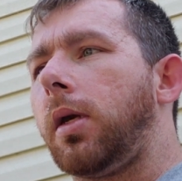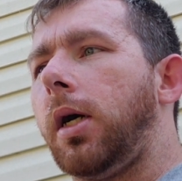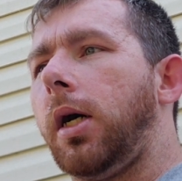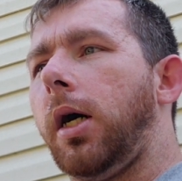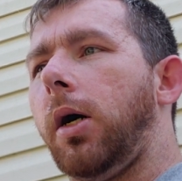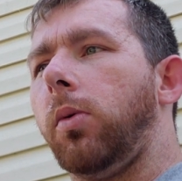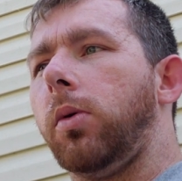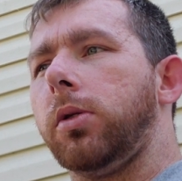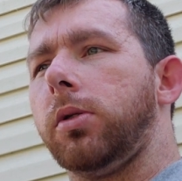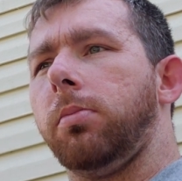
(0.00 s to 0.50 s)

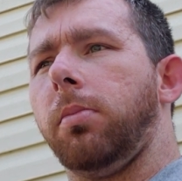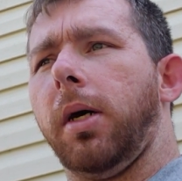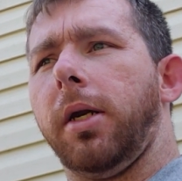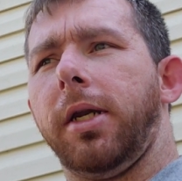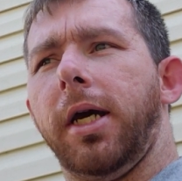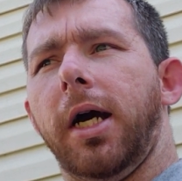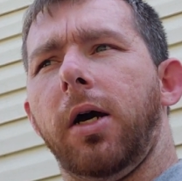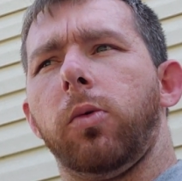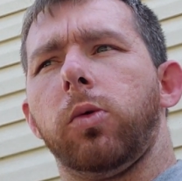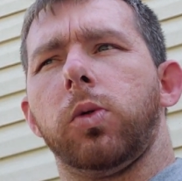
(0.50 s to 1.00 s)
My
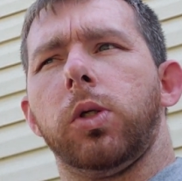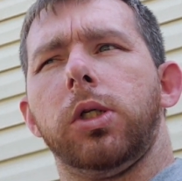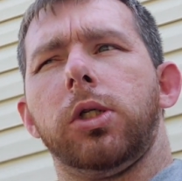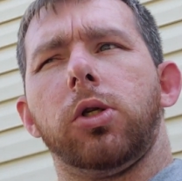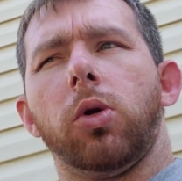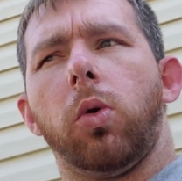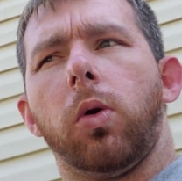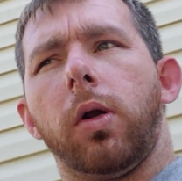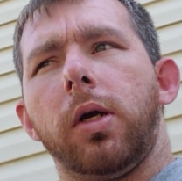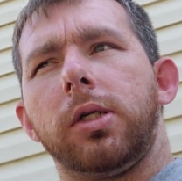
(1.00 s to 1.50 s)
dad was
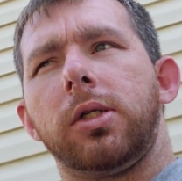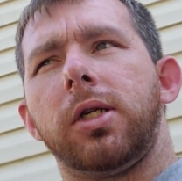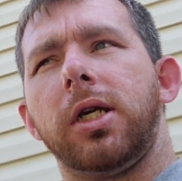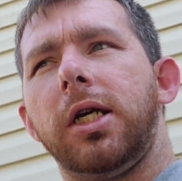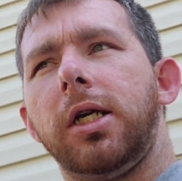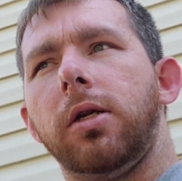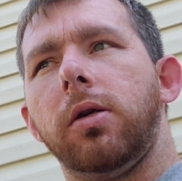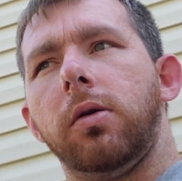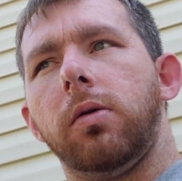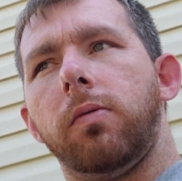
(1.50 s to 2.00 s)
restoring a
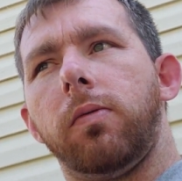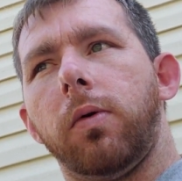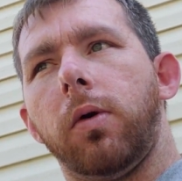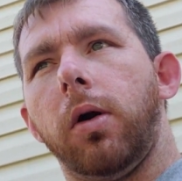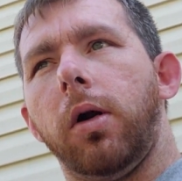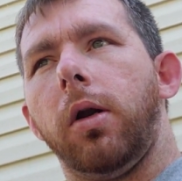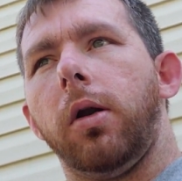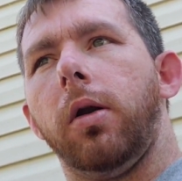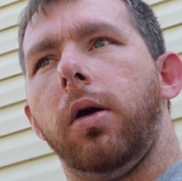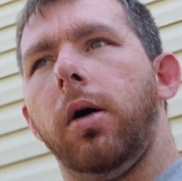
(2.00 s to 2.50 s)
seat for
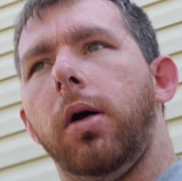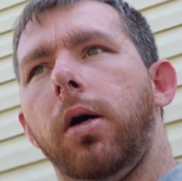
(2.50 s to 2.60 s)
a